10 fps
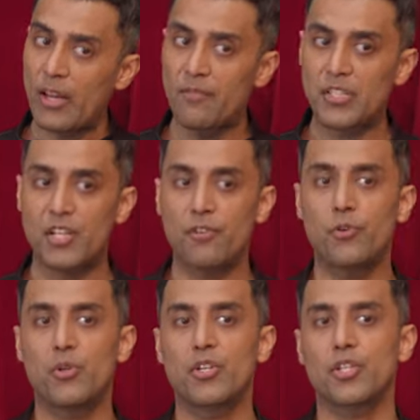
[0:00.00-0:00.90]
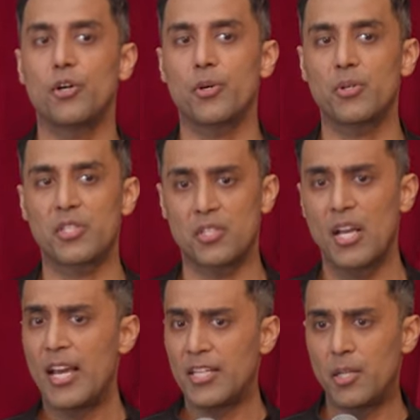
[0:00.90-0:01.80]
I visited a few years ago, there was this
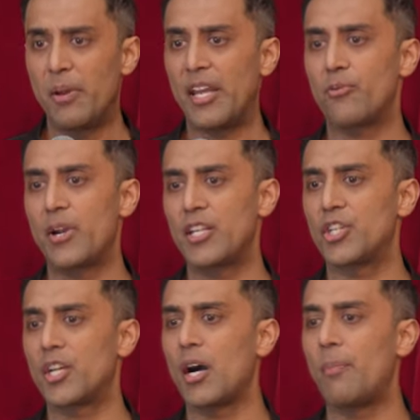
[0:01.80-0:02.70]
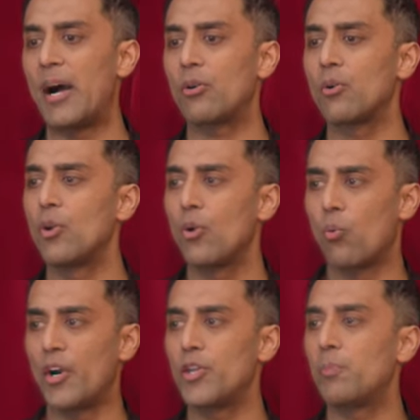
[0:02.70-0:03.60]
debate raging about
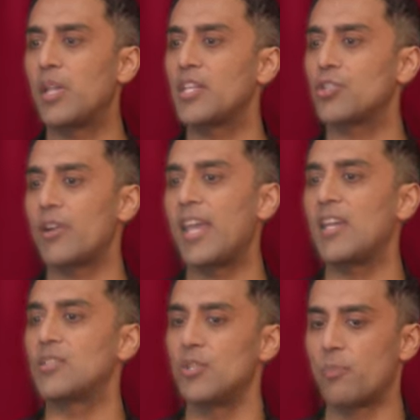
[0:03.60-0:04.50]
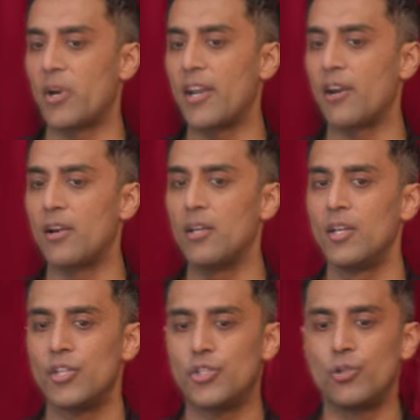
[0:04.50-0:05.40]
where you place your hands in prayer.
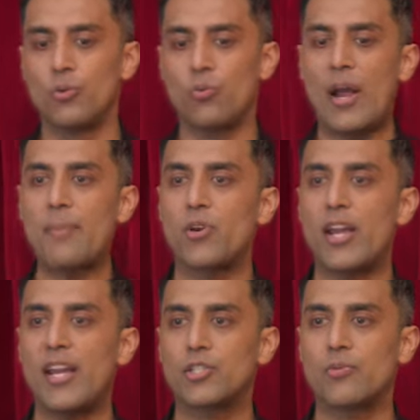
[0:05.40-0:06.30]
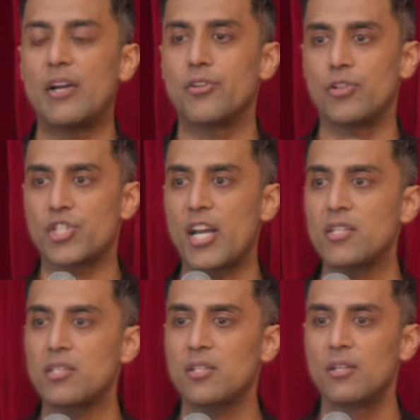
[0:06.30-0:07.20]
Do you wrap your hands around your
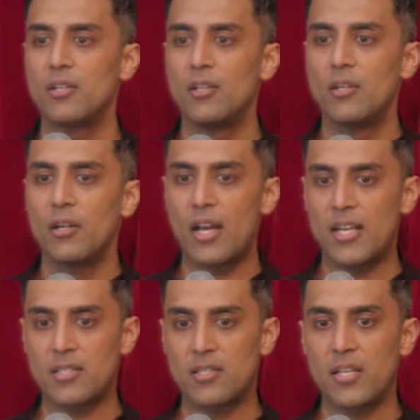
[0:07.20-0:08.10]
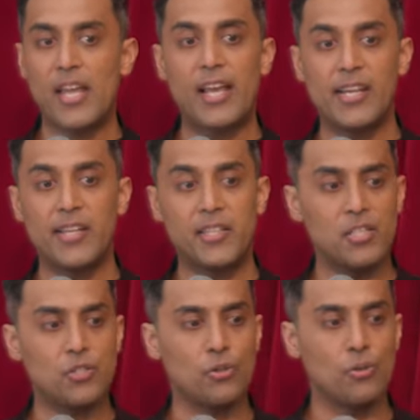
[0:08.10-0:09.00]
chest, as the Ahl
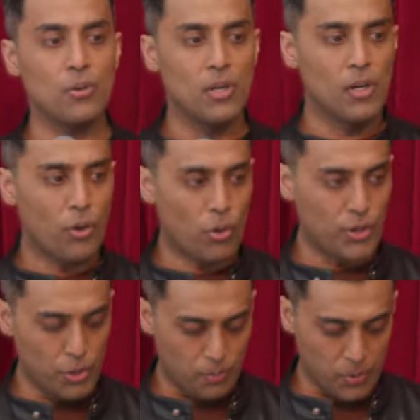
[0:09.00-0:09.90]
Hadith do, or do you